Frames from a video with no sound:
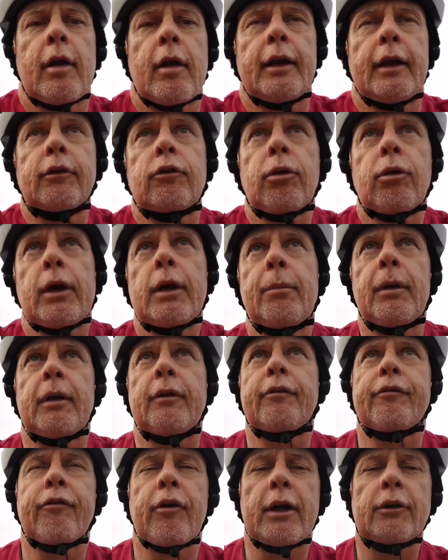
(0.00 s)
incredibly
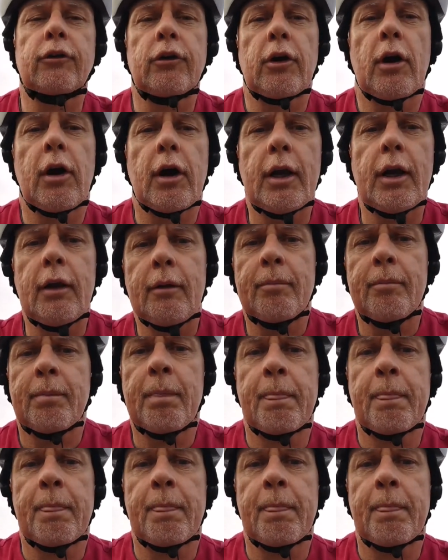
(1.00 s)
fragile.